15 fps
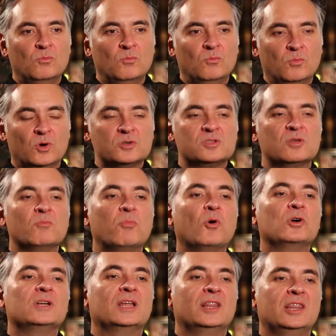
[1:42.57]
Most
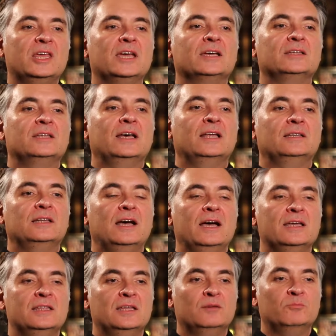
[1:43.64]
important thing that
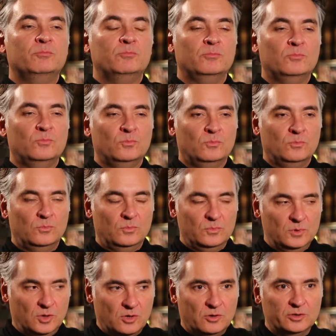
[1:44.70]
I think
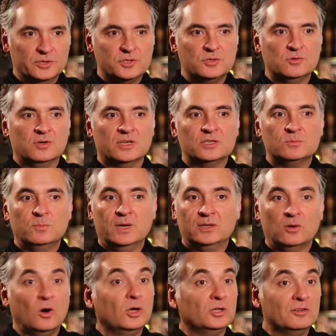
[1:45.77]
not only students
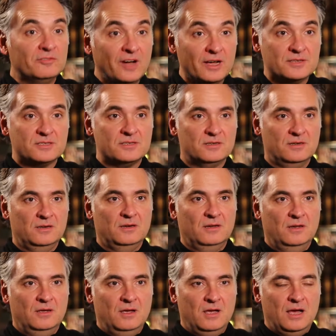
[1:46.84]
but all of us
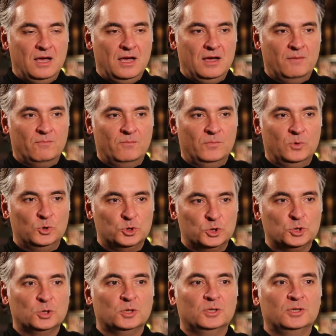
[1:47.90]
um,
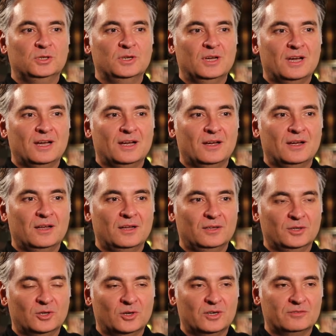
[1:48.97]
should uh,
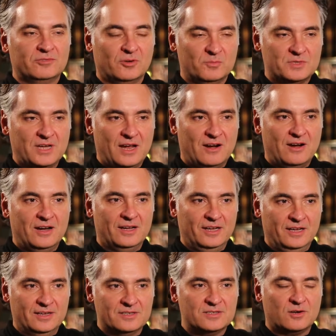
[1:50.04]
learn from Sarah
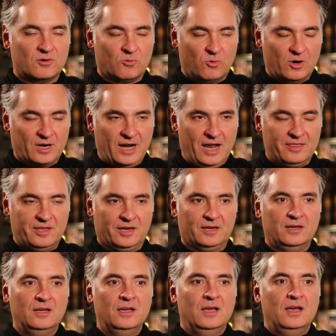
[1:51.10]
is her work ethic.
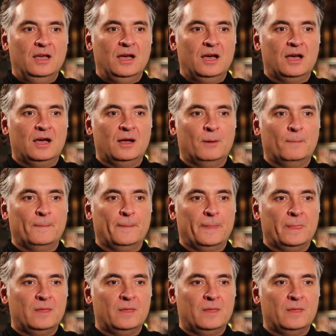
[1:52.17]
Um,